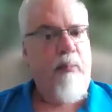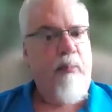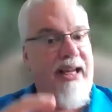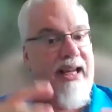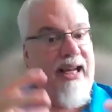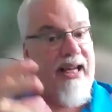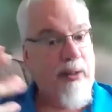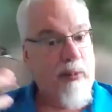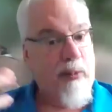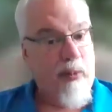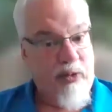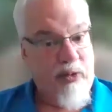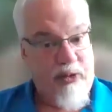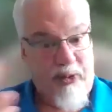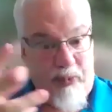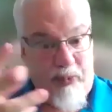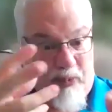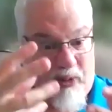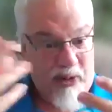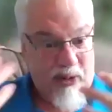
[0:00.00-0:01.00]
We gather
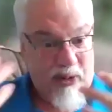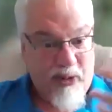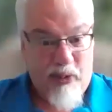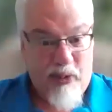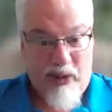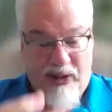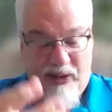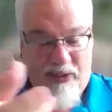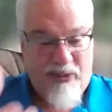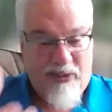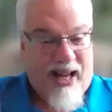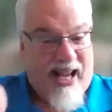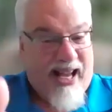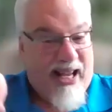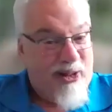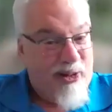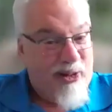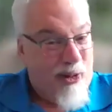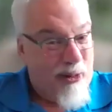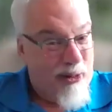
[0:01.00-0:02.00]
once a month. We
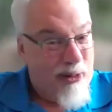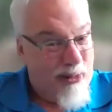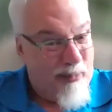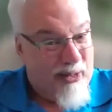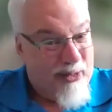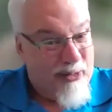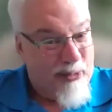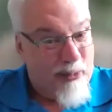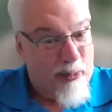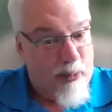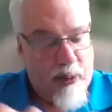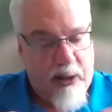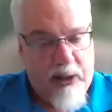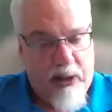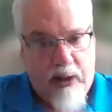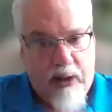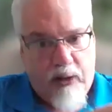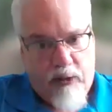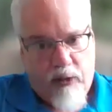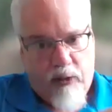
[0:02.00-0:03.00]
dialogue about the
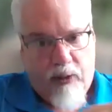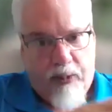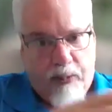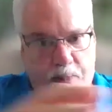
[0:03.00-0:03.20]
readings.